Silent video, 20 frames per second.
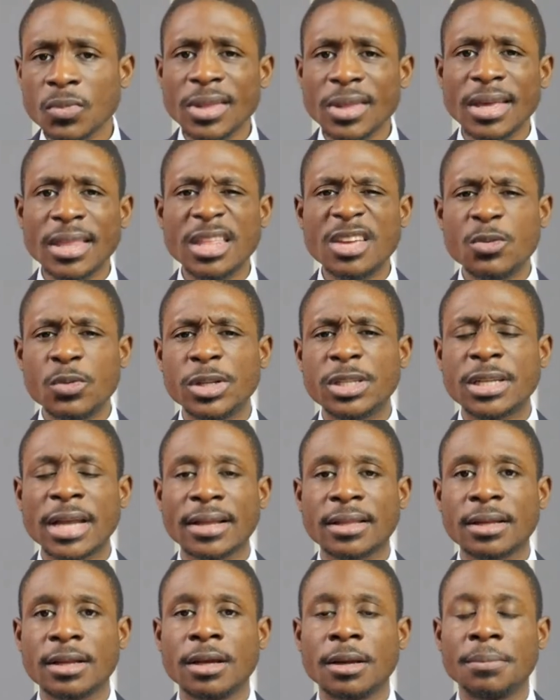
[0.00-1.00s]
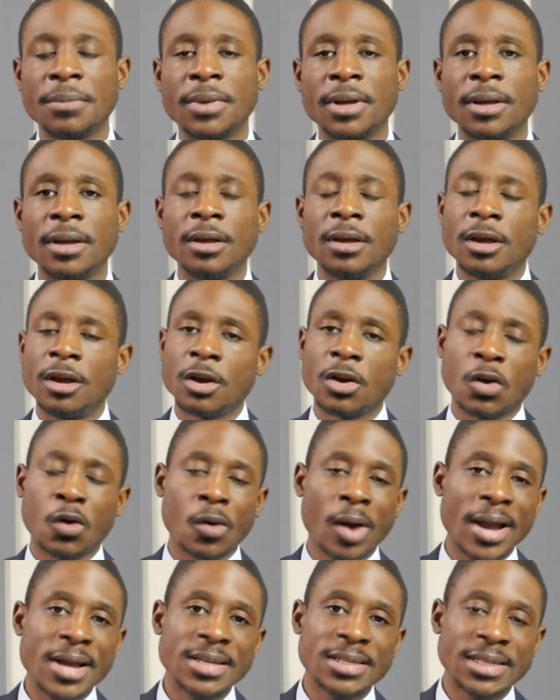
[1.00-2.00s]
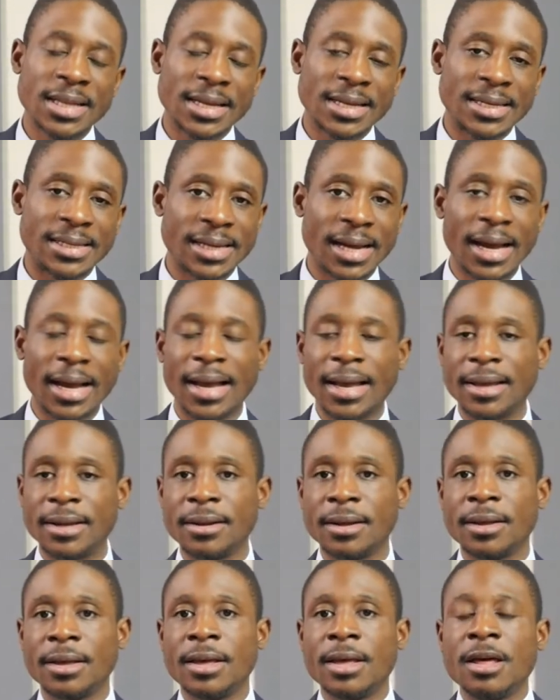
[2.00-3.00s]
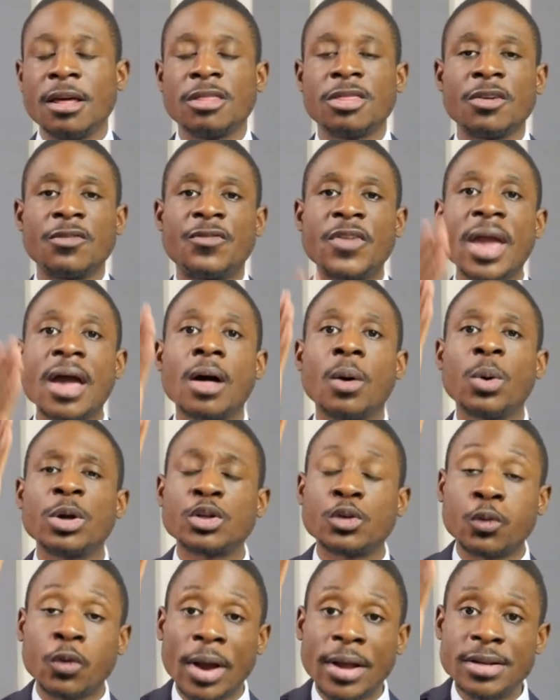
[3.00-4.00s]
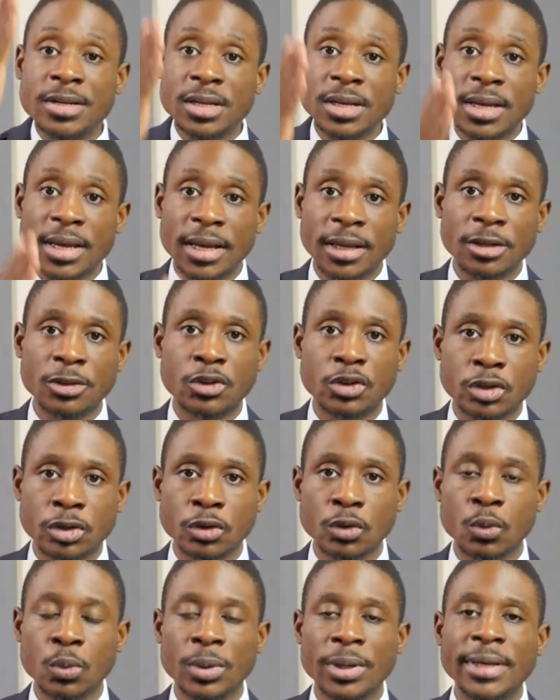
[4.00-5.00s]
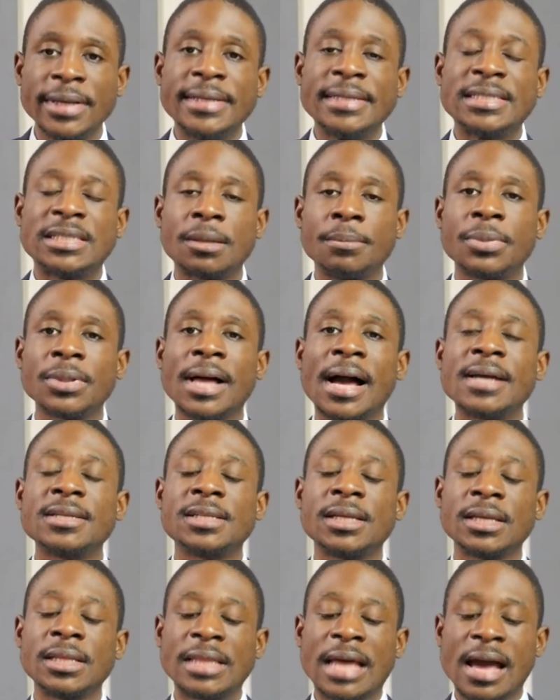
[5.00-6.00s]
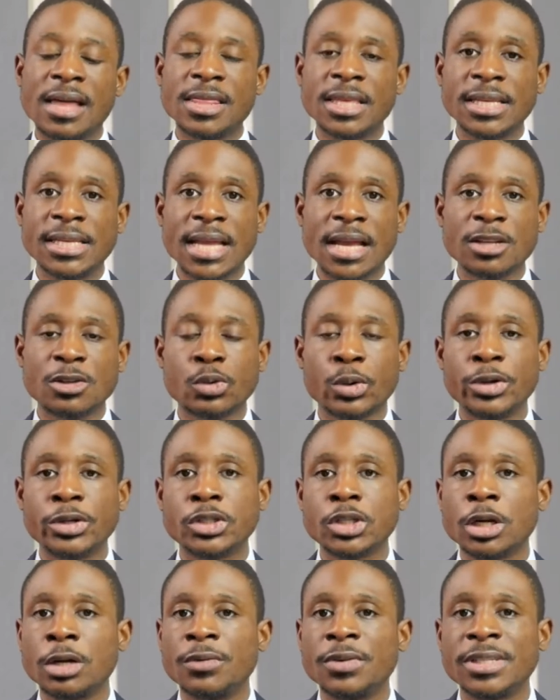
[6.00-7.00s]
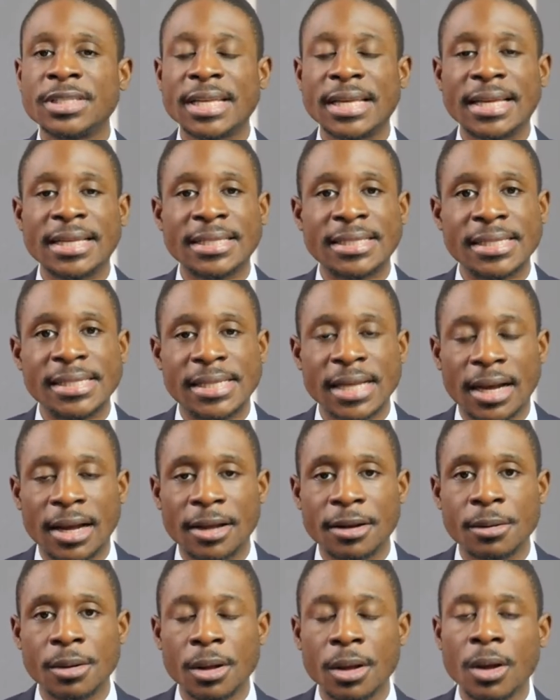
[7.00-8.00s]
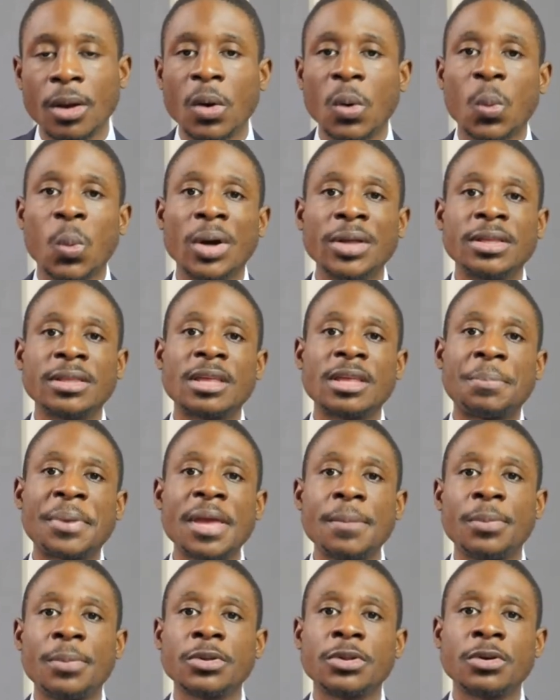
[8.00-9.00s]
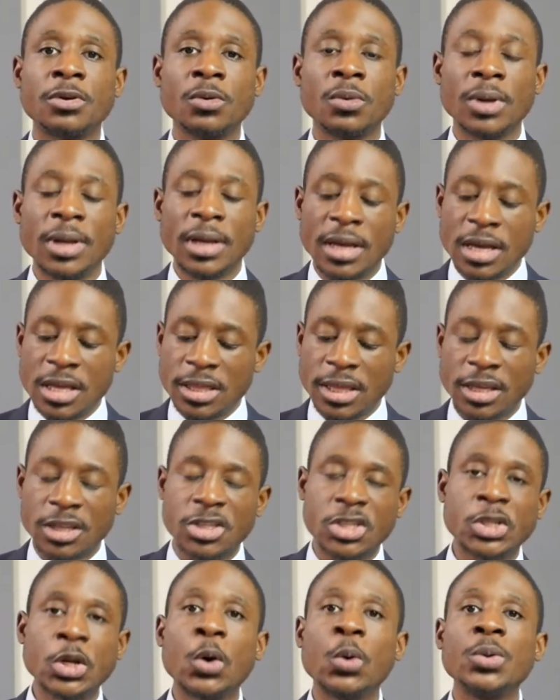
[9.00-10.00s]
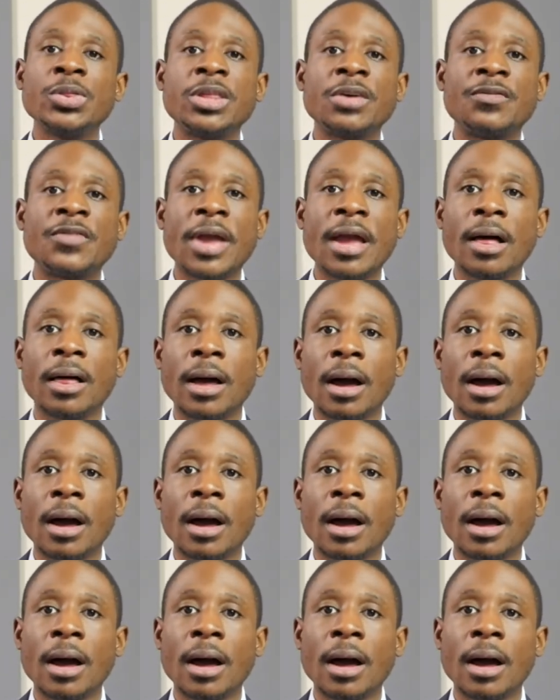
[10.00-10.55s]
They rejected him. Christ died. The veil was rent in two, symbolizing that the sanctuary service is done. What did the people do? They sewed the veil